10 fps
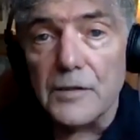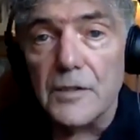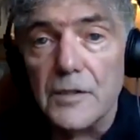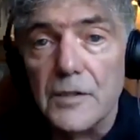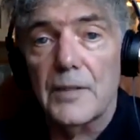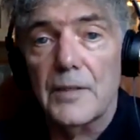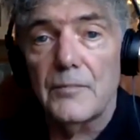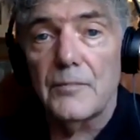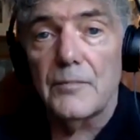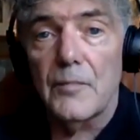an
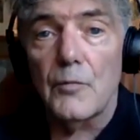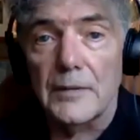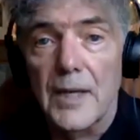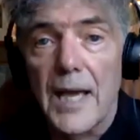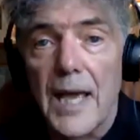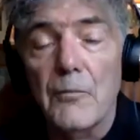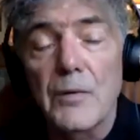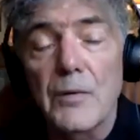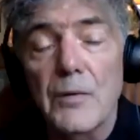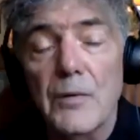incipient moment.
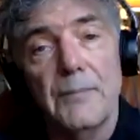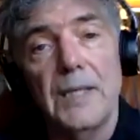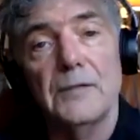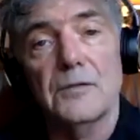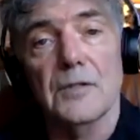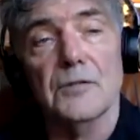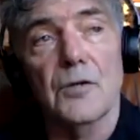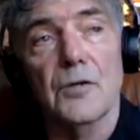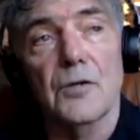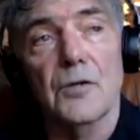And what that means
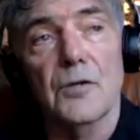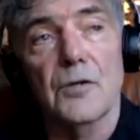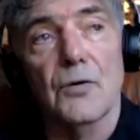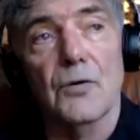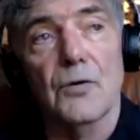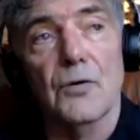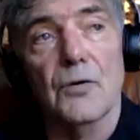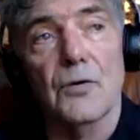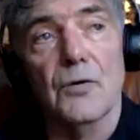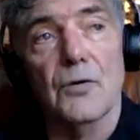is, okay,
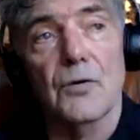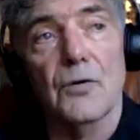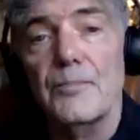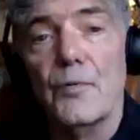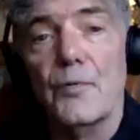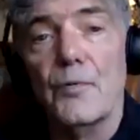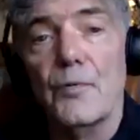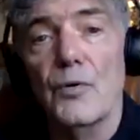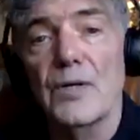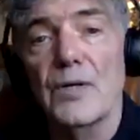I'm
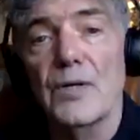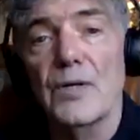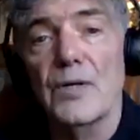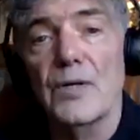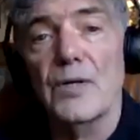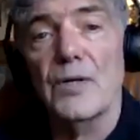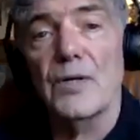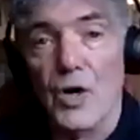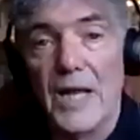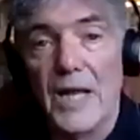disappointed this didn't
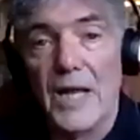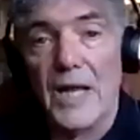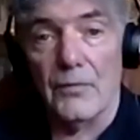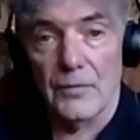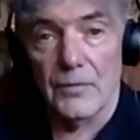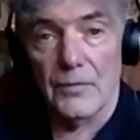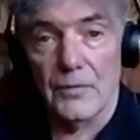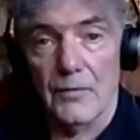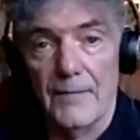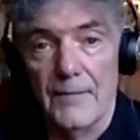work out,
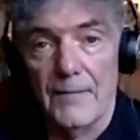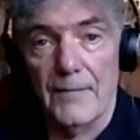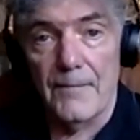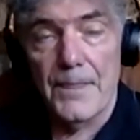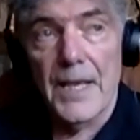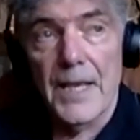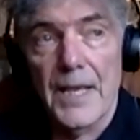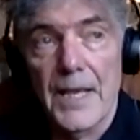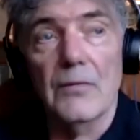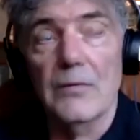right?
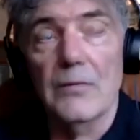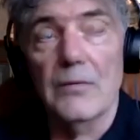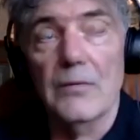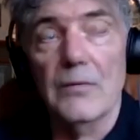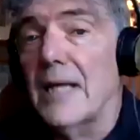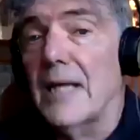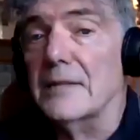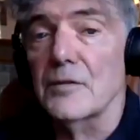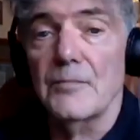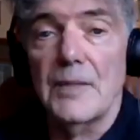Now,
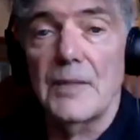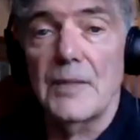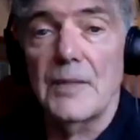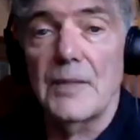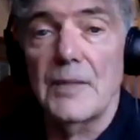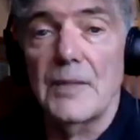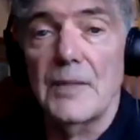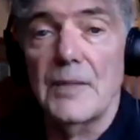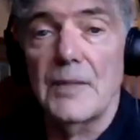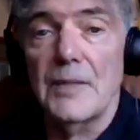that doesn't mean you
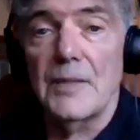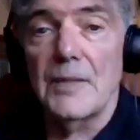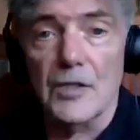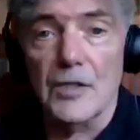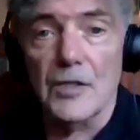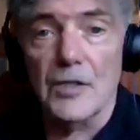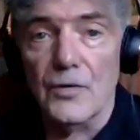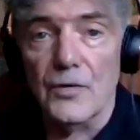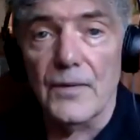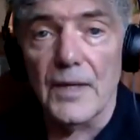just try to jump to
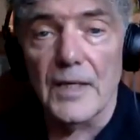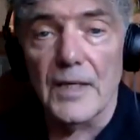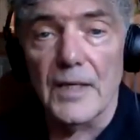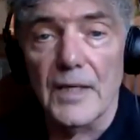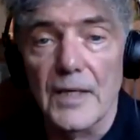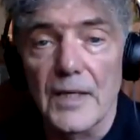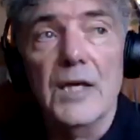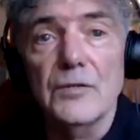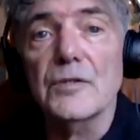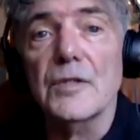all good things.
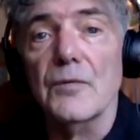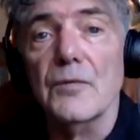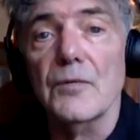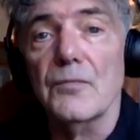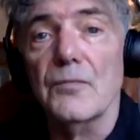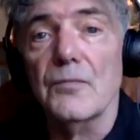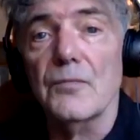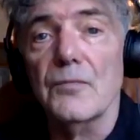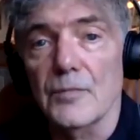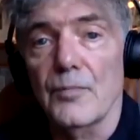You sit with
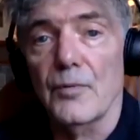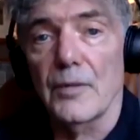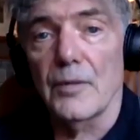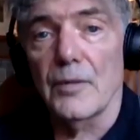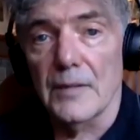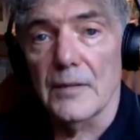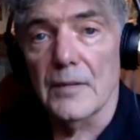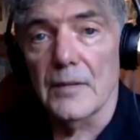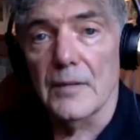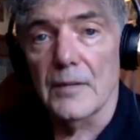that disappointment
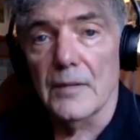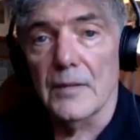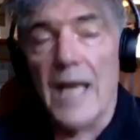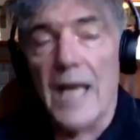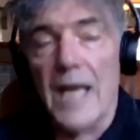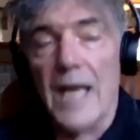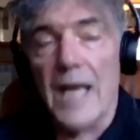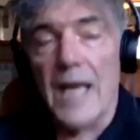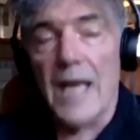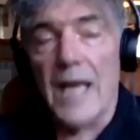and
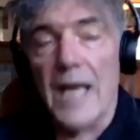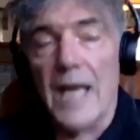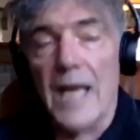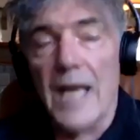you